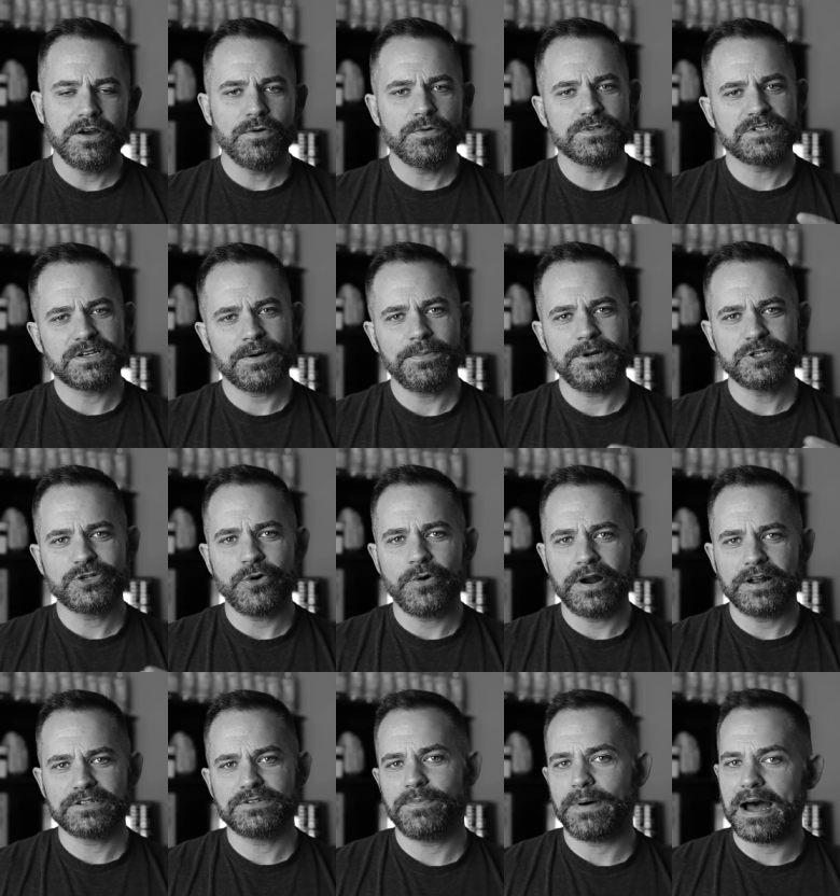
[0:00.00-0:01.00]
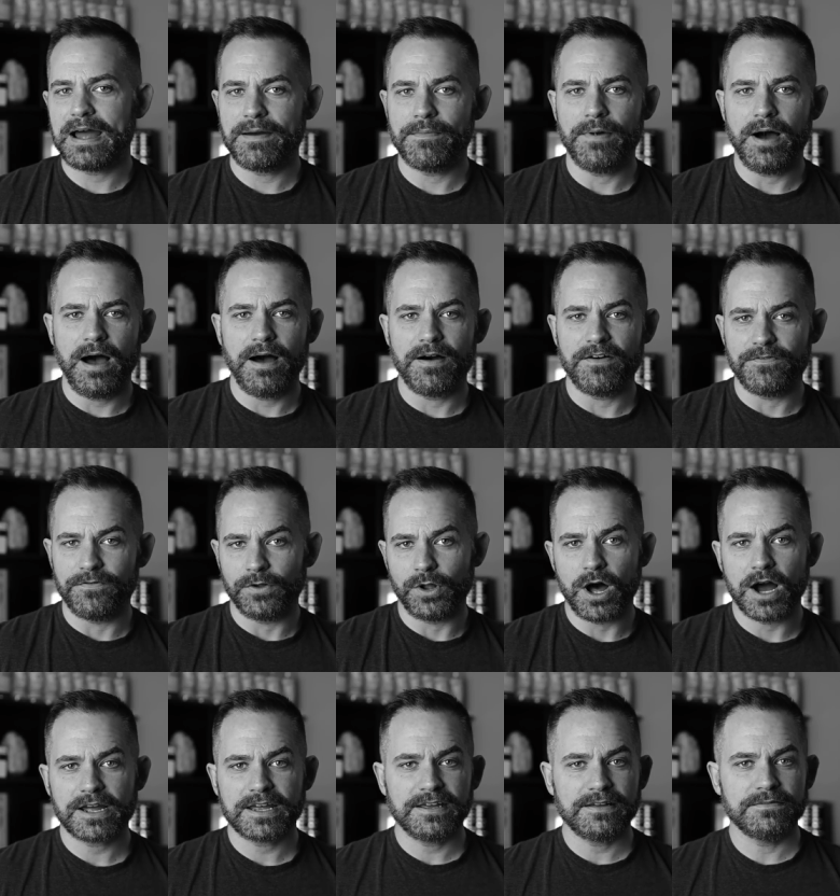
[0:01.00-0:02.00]
when somebody's going out to buy a
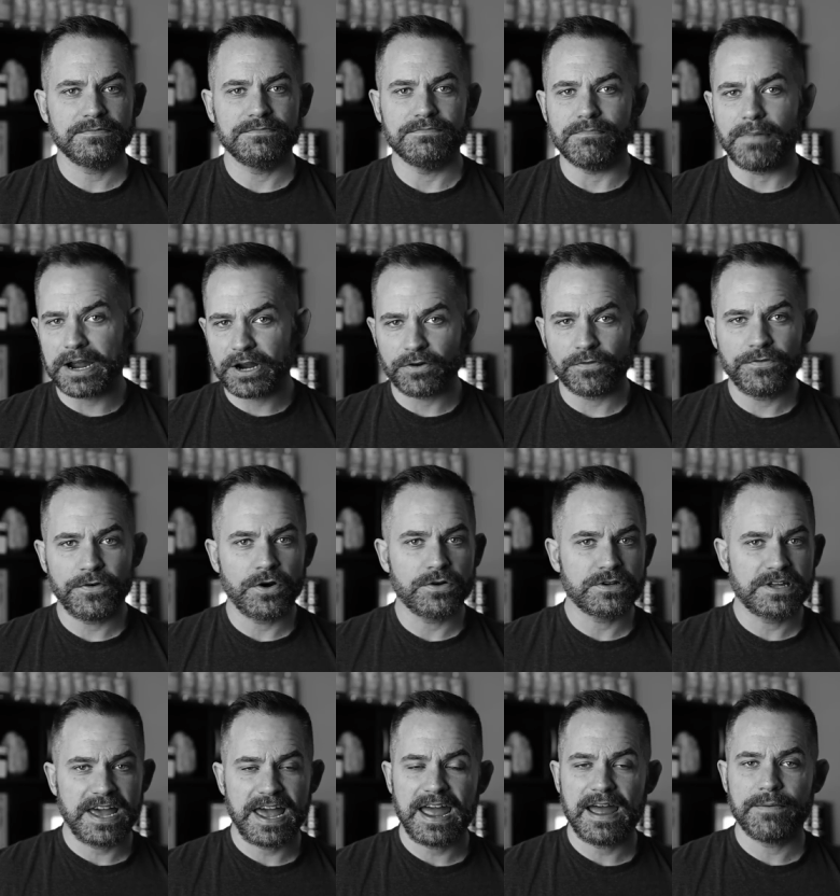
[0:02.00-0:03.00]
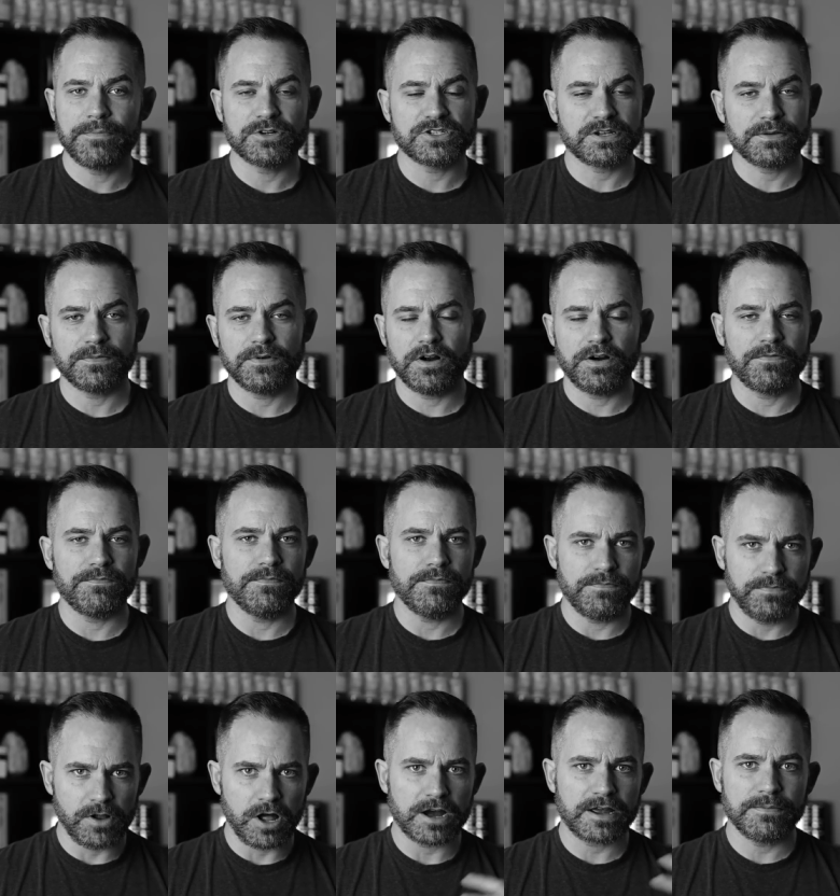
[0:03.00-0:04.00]
vlogging microphone cam or
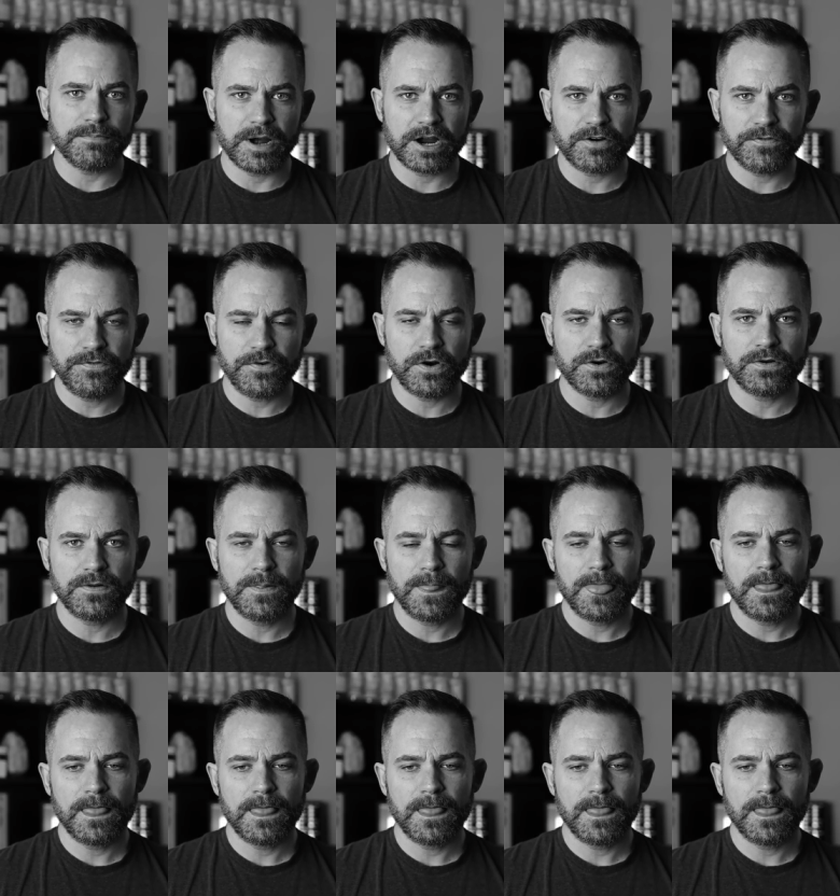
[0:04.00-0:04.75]
vlogging microphone,